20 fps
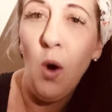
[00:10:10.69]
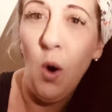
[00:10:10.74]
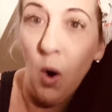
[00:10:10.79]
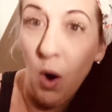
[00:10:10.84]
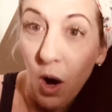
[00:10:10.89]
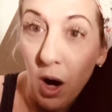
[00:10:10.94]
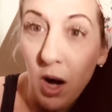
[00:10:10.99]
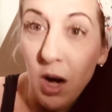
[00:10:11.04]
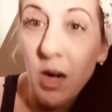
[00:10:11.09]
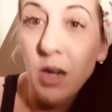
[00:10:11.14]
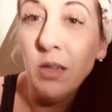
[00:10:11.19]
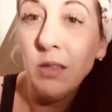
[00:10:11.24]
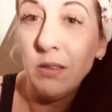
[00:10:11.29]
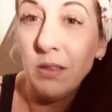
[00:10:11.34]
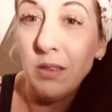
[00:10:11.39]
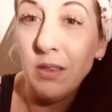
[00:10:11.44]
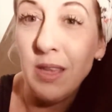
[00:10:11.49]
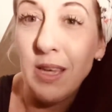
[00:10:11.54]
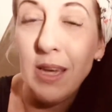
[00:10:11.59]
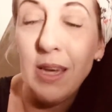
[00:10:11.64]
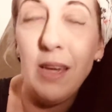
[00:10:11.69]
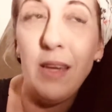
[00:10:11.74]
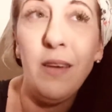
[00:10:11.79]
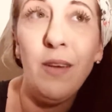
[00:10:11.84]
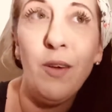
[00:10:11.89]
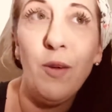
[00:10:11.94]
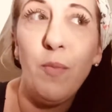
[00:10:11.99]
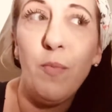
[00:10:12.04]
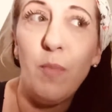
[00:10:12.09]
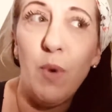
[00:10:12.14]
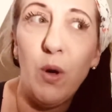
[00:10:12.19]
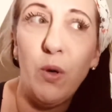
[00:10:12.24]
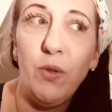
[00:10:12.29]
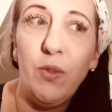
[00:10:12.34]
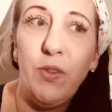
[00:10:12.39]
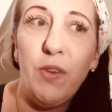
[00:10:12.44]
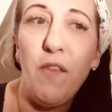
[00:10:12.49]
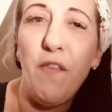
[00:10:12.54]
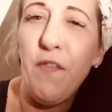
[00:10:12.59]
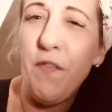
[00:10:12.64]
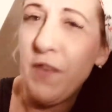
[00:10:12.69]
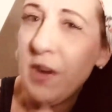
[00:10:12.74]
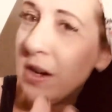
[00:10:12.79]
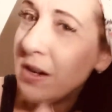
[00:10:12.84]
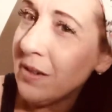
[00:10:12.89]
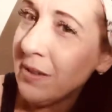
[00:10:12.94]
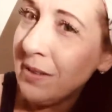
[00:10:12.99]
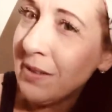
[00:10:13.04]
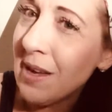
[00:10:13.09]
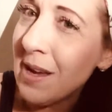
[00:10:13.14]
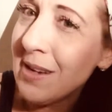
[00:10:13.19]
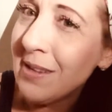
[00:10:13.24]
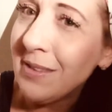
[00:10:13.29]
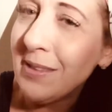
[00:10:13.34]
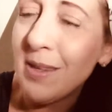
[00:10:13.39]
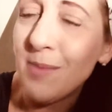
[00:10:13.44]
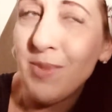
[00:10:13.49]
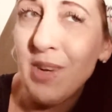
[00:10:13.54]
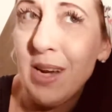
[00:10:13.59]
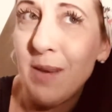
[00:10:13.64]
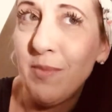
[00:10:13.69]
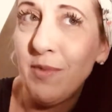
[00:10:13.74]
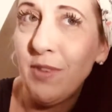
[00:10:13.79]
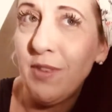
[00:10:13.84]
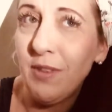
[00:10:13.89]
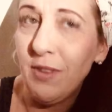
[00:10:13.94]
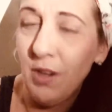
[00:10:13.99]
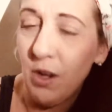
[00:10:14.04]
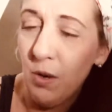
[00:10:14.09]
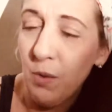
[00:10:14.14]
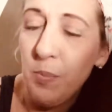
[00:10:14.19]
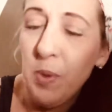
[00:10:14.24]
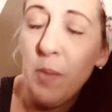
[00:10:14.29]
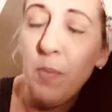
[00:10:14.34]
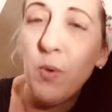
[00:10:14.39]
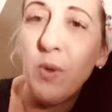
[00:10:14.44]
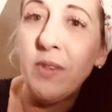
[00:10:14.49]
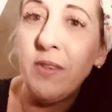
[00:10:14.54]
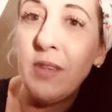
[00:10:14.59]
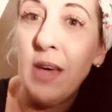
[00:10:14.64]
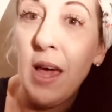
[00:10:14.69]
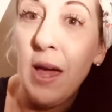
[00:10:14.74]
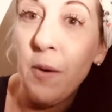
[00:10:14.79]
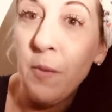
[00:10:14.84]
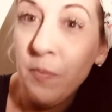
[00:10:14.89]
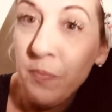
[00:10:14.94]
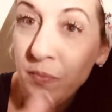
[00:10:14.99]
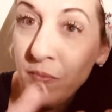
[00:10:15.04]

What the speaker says: are the most fierce, and sometimes, you know, people would say